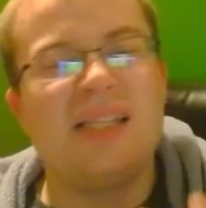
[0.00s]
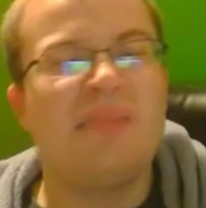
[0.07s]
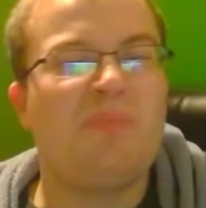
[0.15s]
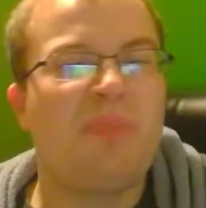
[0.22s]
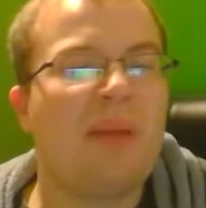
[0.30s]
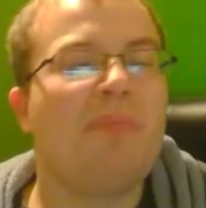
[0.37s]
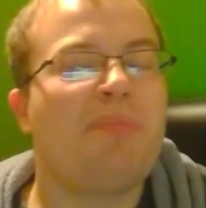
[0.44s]

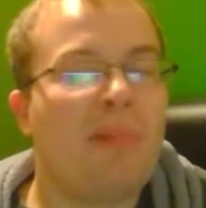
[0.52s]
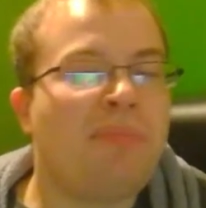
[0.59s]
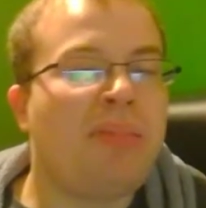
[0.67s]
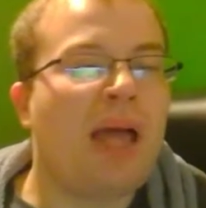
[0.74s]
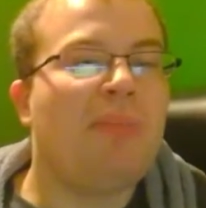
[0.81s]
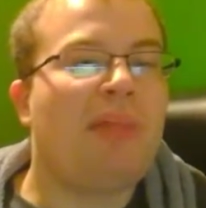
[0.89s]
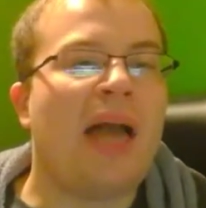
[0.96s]

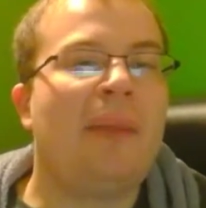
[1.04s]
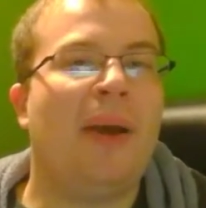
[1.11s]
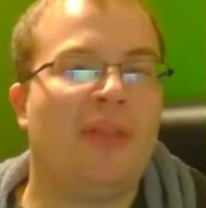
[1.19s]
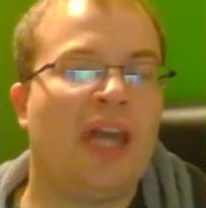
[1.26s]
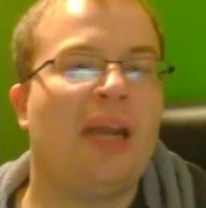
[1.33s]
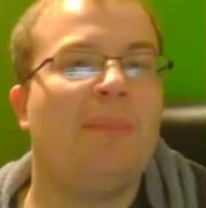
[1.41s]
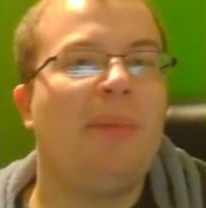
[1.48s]
Probably Black
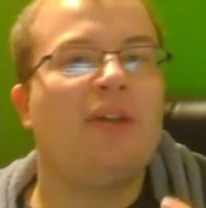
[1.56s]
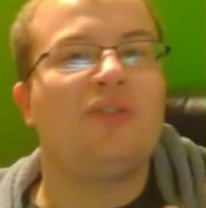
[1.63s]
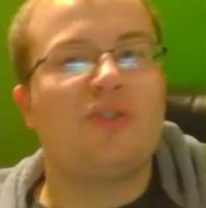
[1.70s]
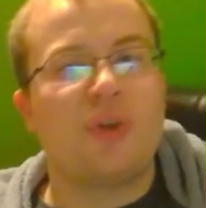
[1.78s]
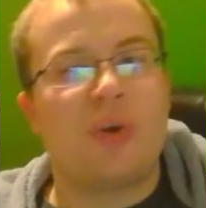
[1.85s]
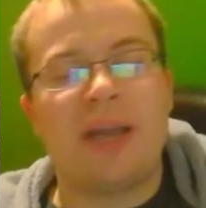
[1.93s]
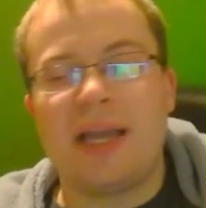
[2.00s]
Panther had a better
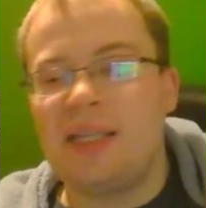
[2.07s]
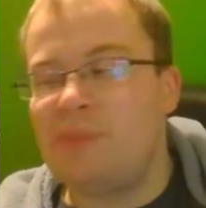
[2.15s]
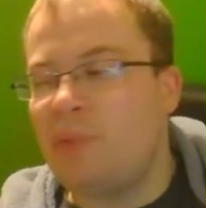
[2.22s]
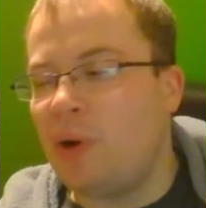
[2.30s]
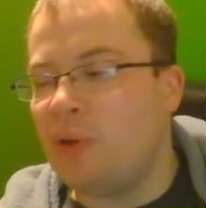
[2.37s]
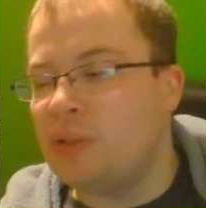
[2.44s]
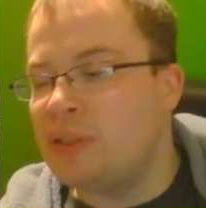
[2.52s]
story, I
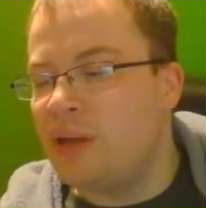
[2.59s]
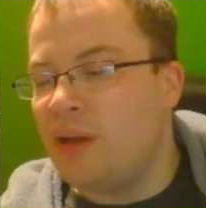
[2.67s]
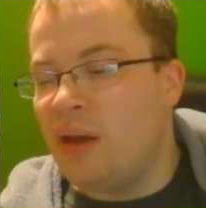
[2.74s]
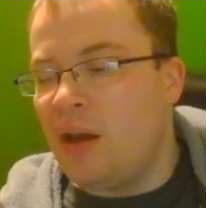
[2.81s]
suppose.